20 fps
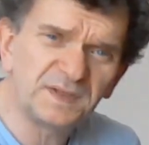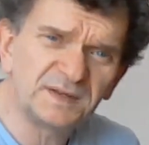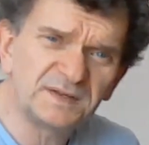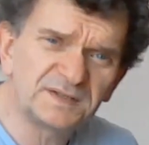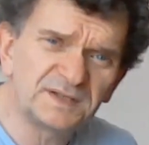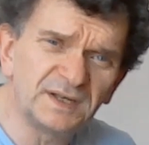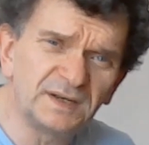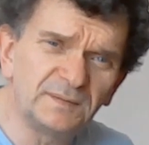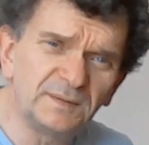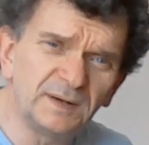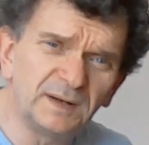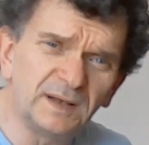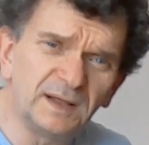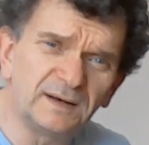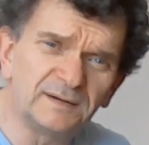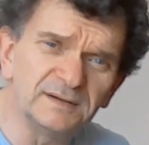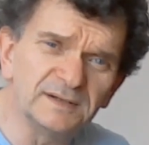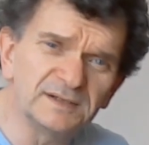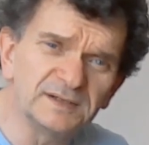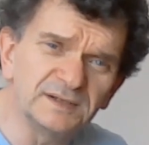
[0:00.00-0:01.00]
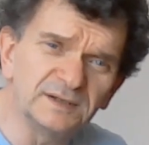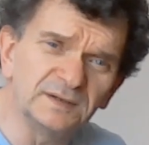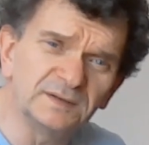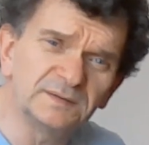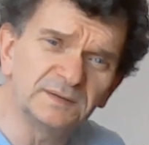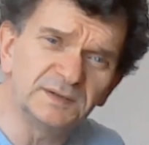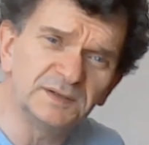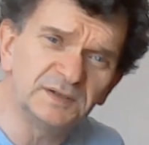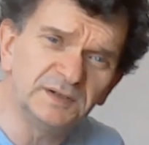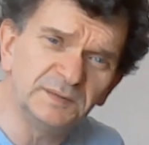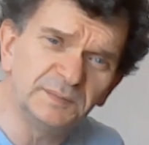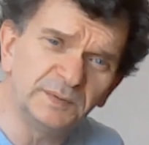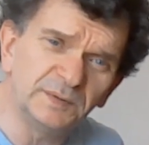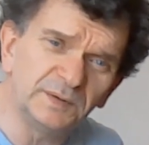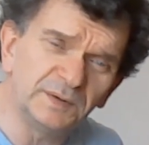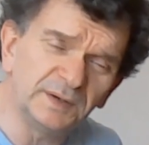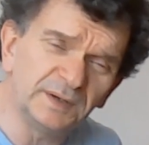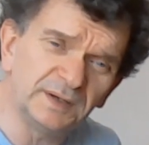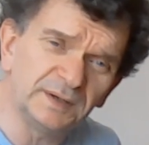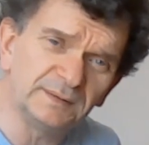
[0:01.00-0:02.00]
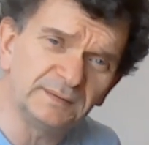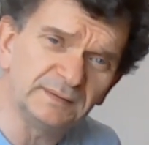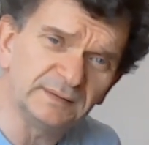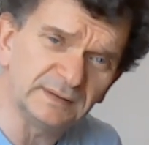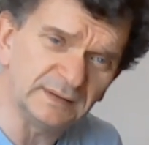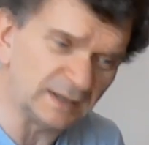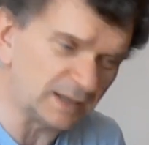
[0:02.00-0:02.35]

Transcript: serial RS-232 port here.